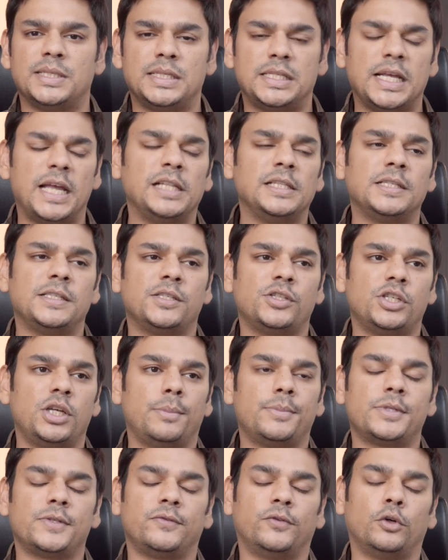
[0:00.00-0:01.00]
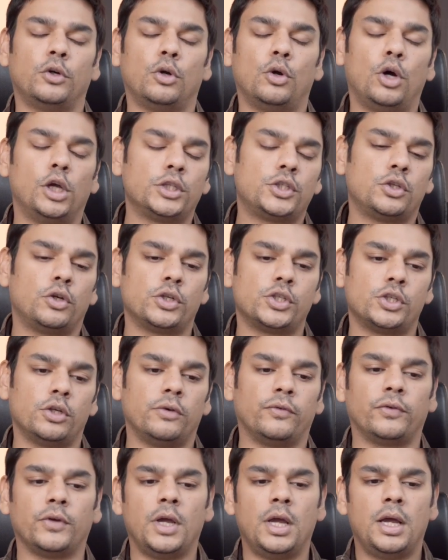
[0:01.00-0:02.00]
sells chips for all sorts
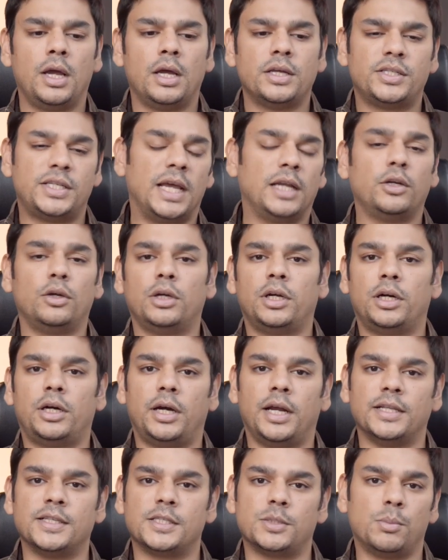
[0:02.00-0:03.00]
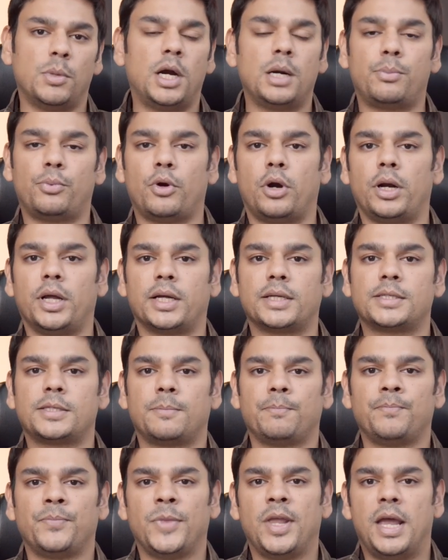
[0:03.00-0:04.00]
of cellular and smart
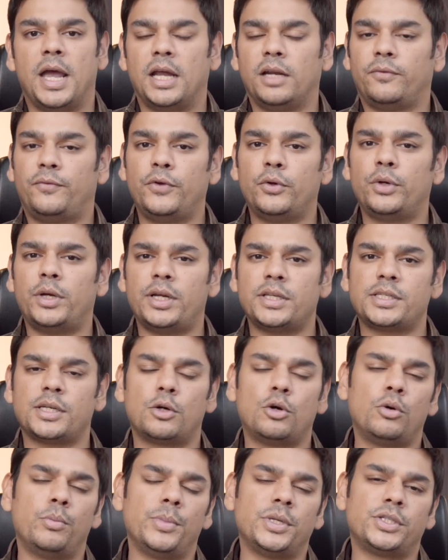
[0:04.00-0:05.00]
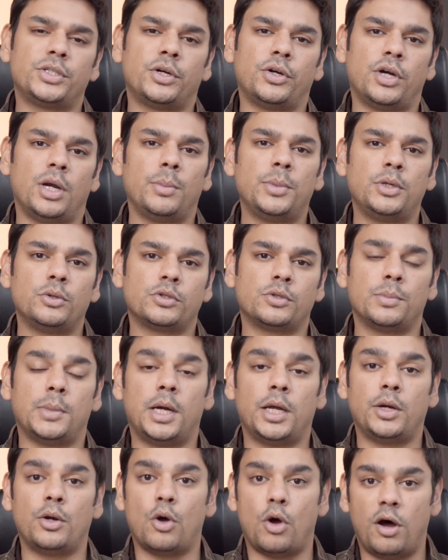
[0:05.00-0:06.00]
products. And a few days ago, Mister Rami
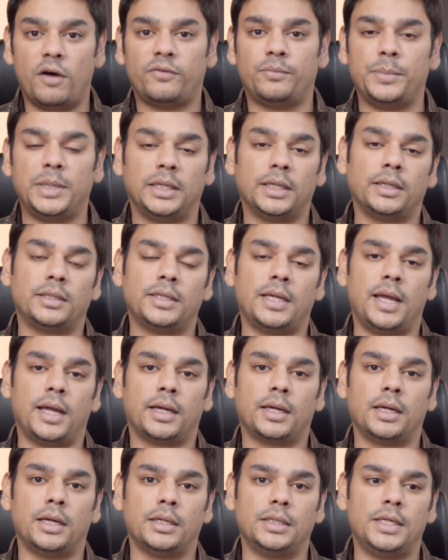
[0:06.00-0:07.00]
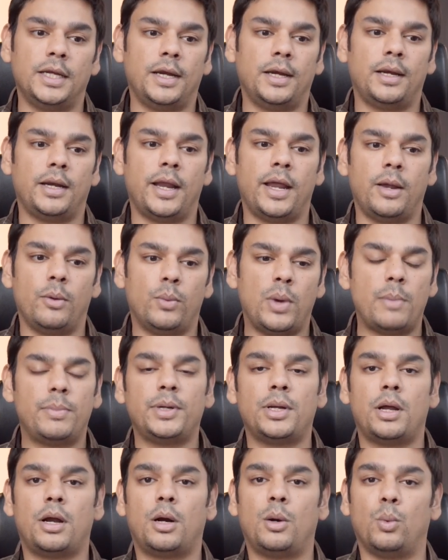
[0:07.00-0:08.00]
Usman of MediaTek did a
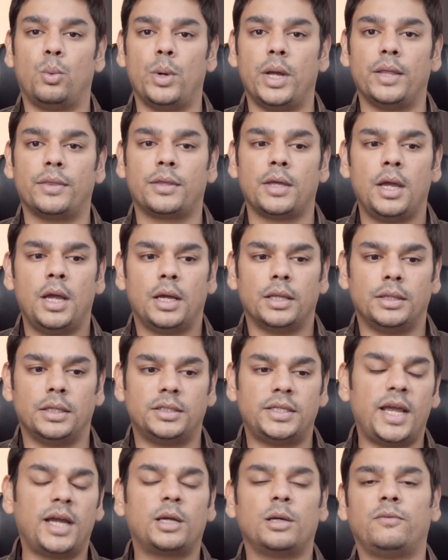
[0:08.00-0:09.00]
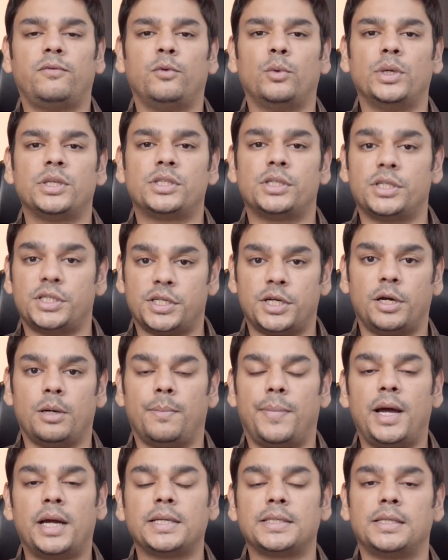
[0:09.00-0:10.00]
webinar with the tech influencers here in
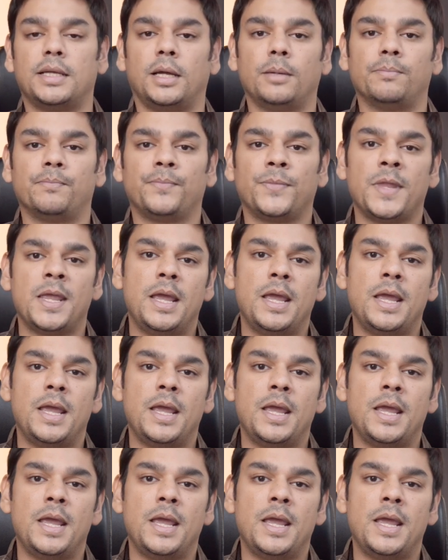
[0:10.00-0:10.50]
Pakistan,